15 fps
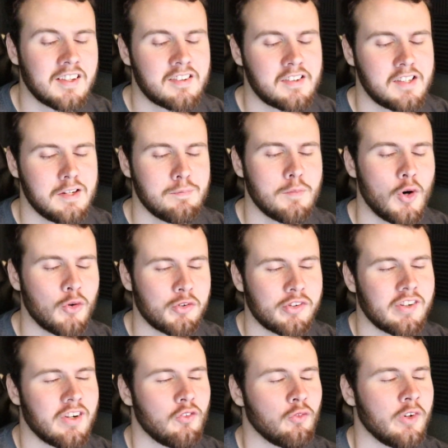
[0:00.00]
is the
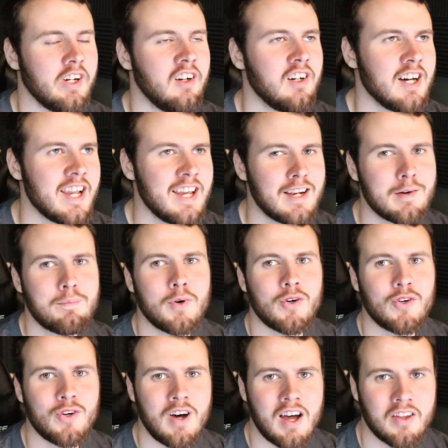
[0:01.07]
most
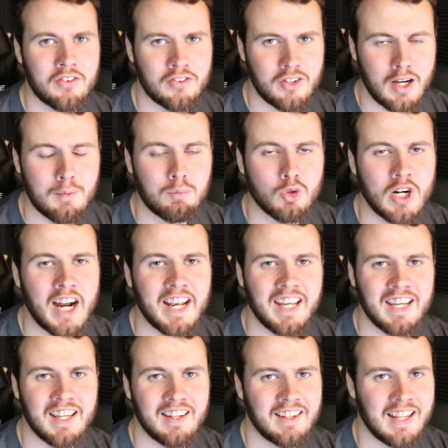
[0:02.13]
relatable
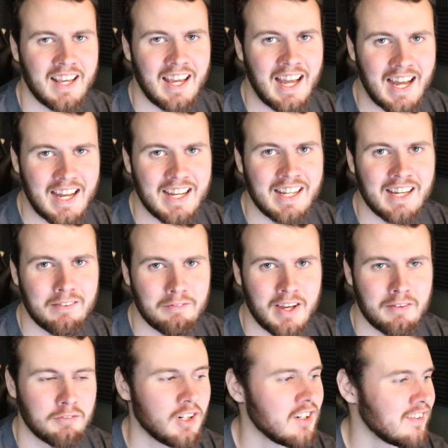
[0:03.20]
subreddit that I have
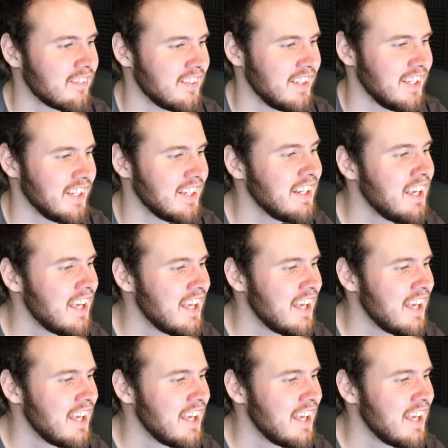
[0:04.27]
ever seen.